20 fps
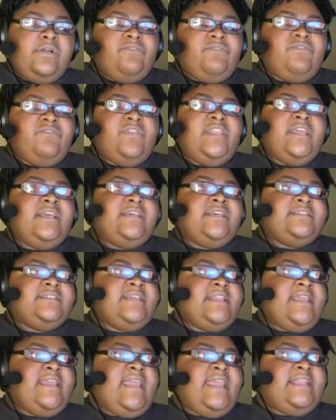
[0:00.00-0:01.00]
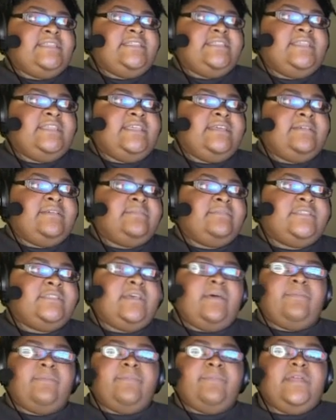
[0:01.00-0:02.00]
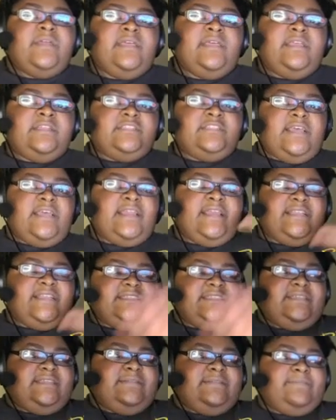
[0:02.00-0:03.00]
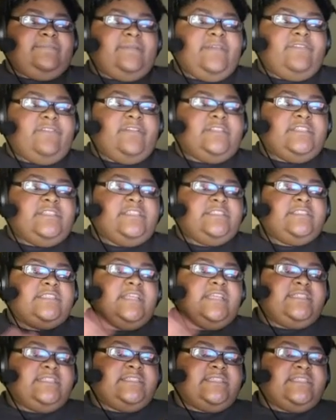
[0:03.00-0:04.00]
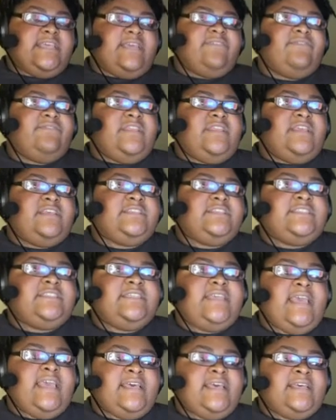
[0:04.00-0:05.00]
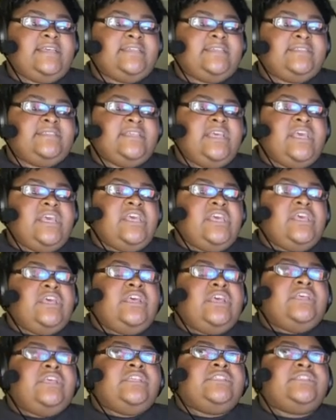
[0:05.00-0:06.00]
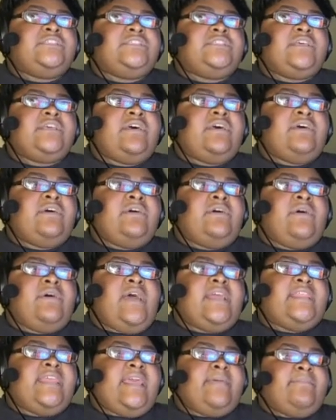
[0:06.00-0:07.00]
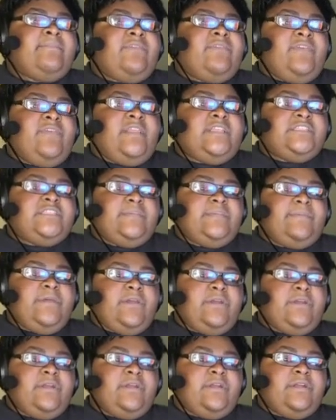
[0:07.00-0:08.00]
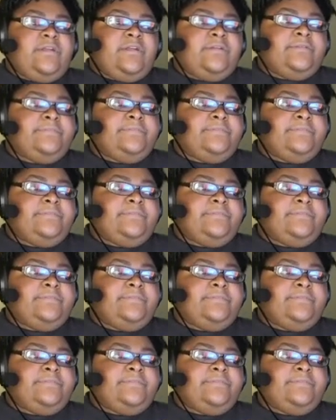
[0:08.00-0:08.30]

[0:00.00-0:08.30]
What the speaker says: videos dedicated to them. So I'm really trying not to play for. This is like the second video she has. So I think I'm gonna finish up her